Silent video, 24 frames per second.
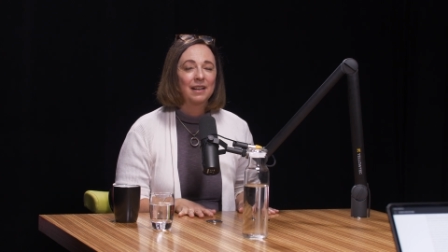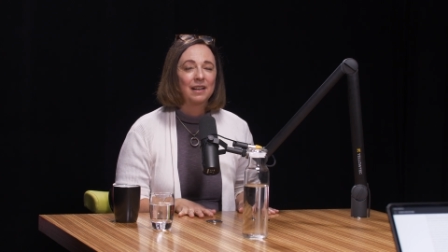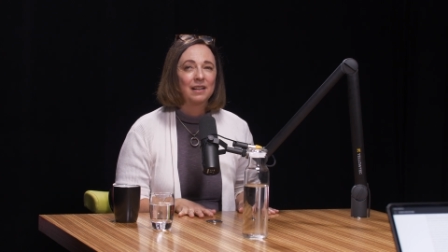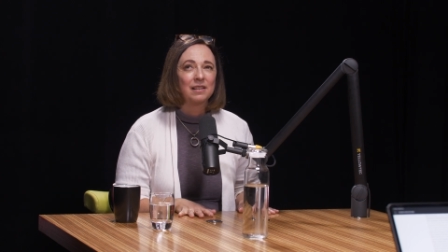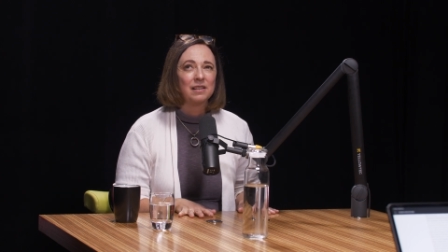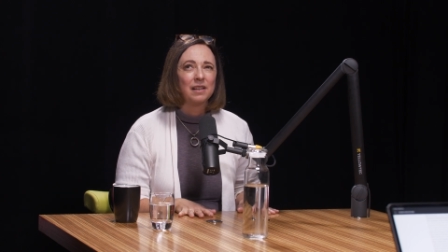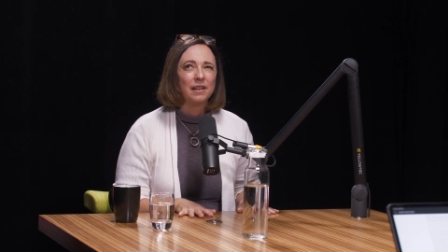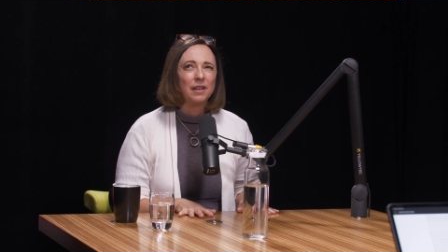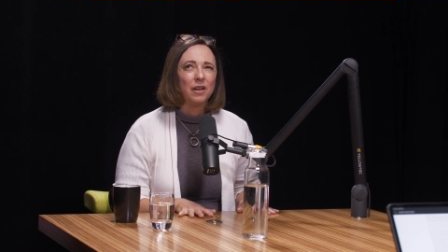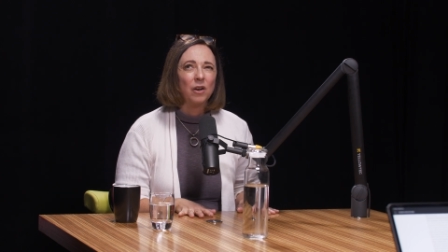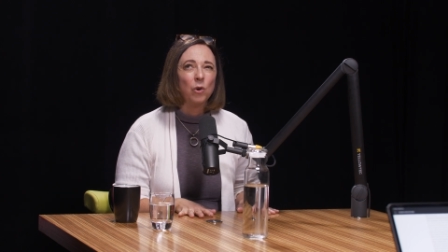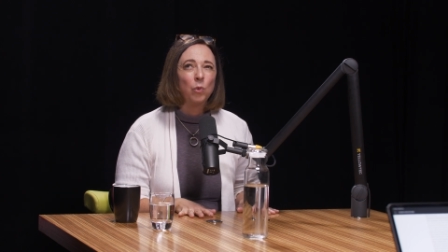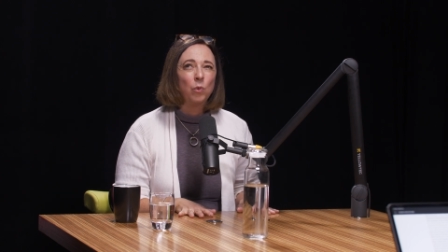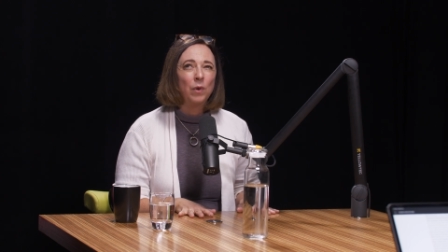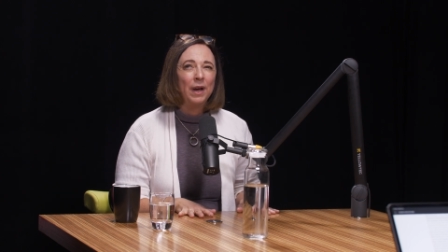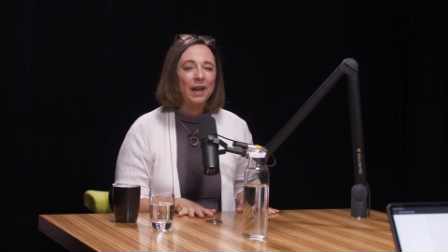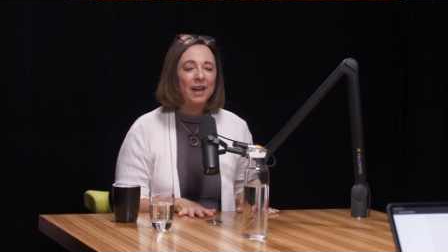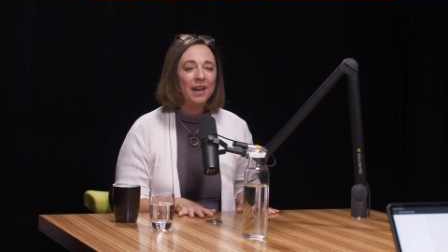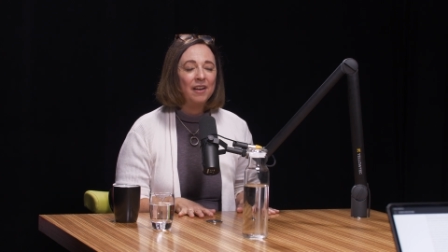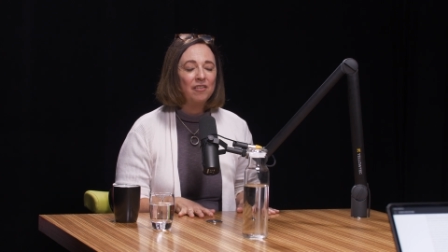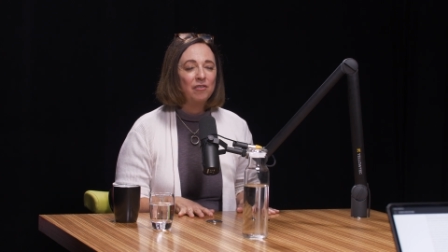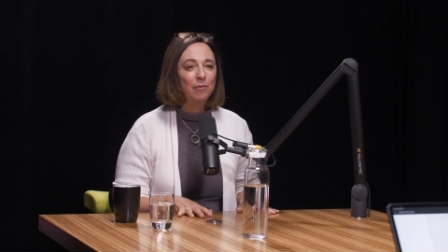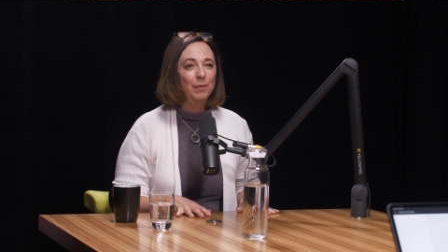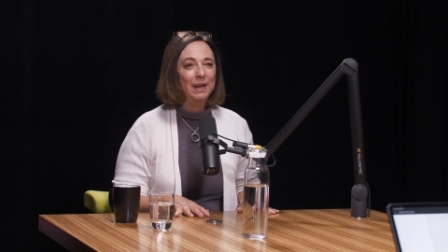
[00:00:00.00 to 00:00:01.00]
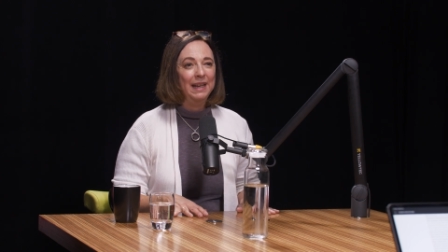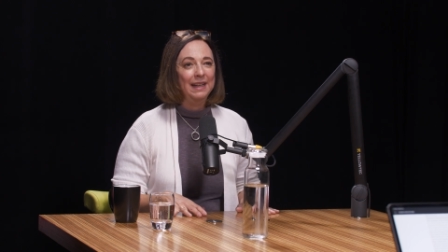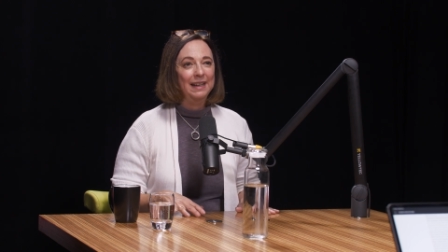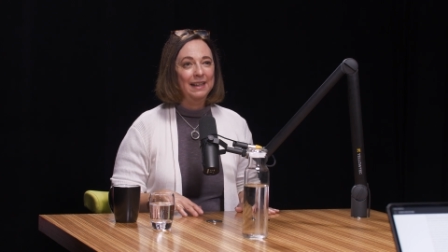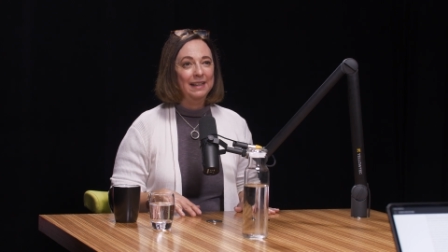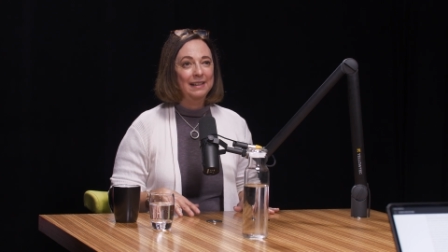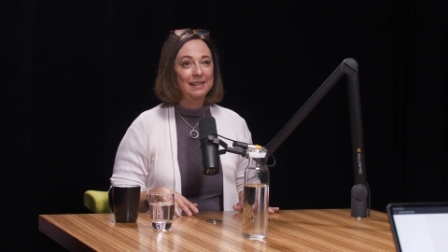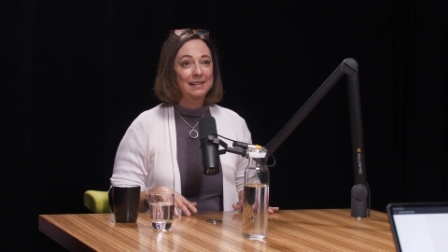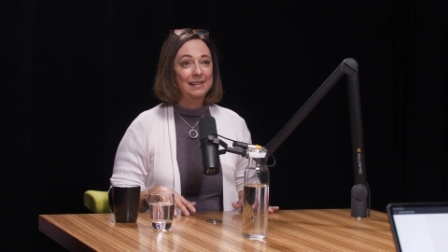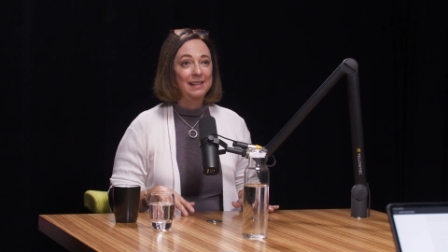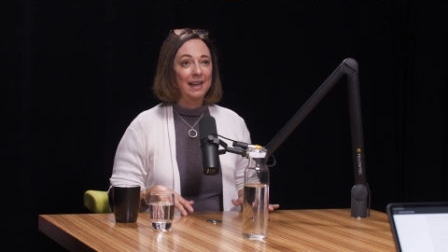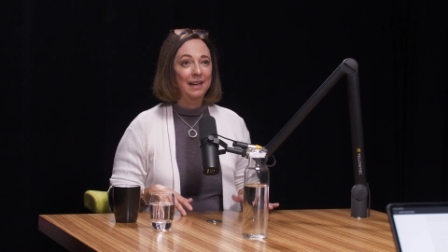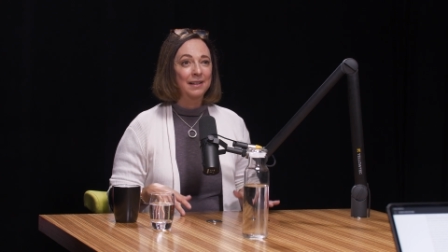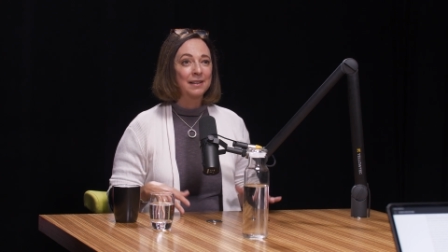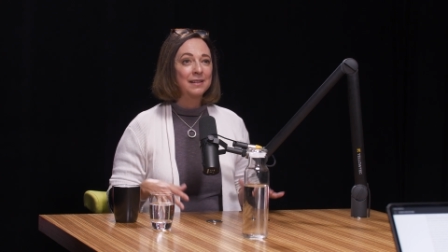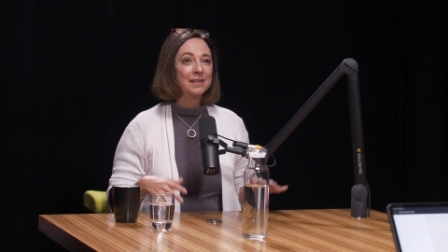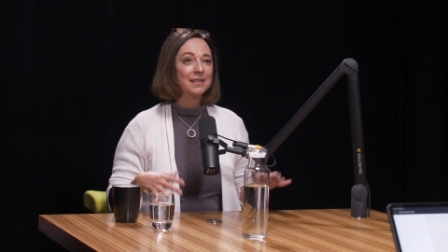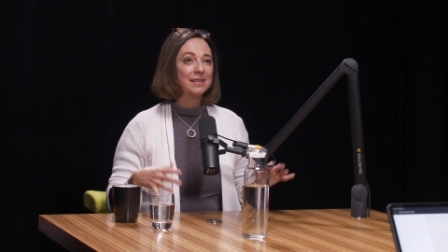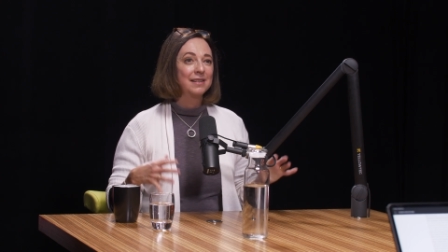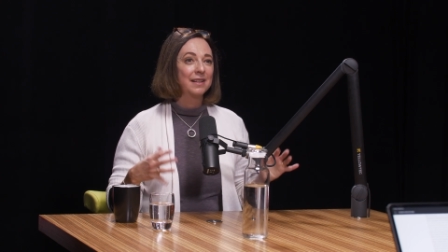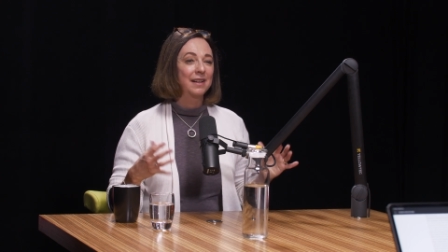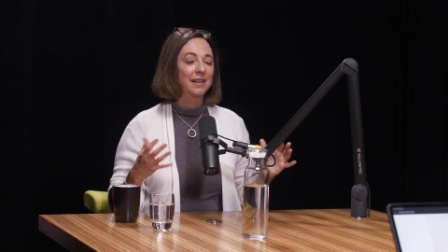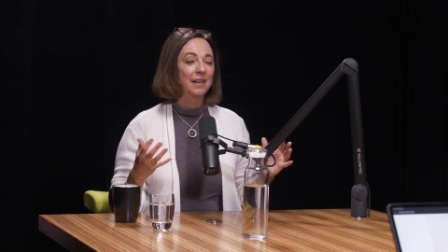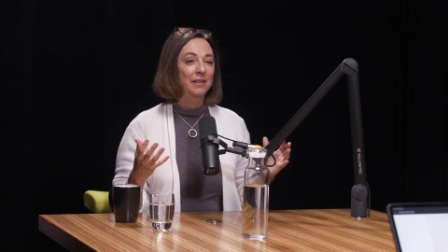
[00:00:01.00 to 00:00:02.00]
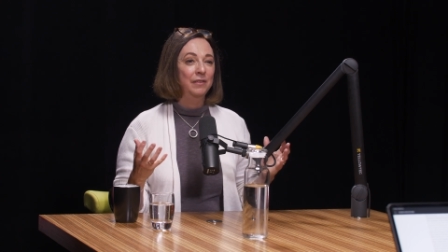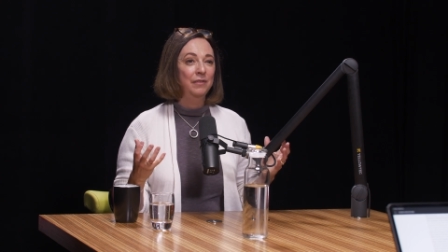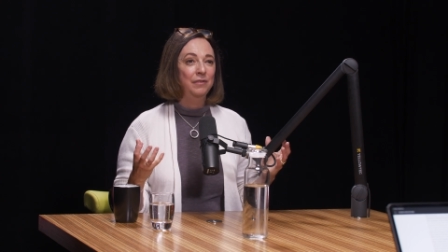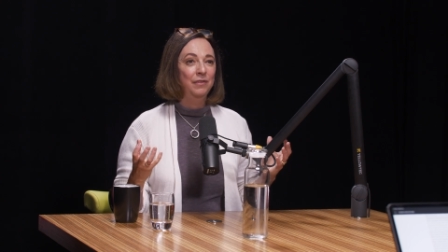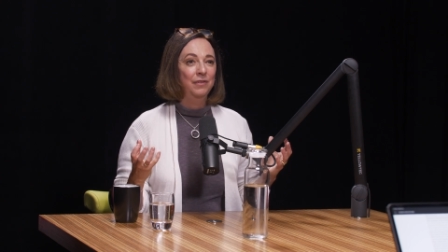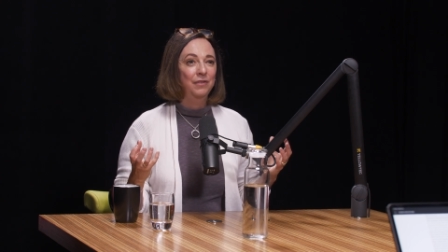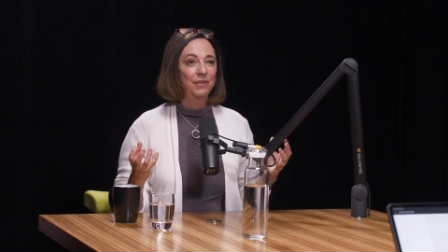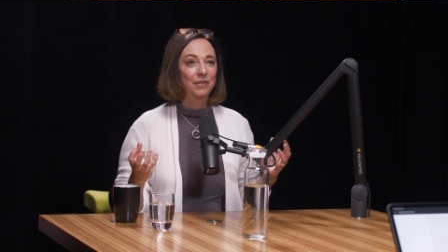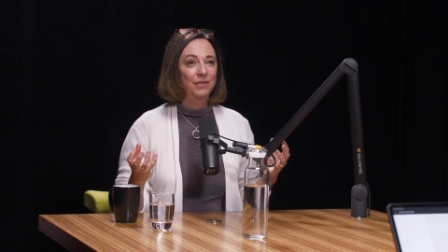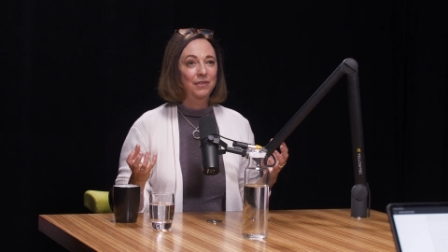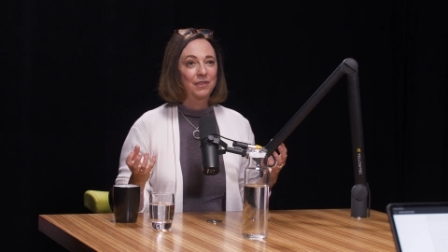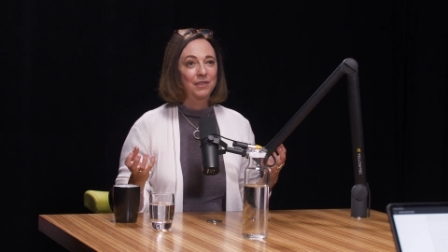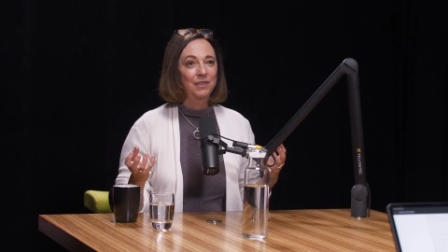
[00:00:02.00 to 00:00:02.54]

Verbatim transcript: it's like a way of making sense of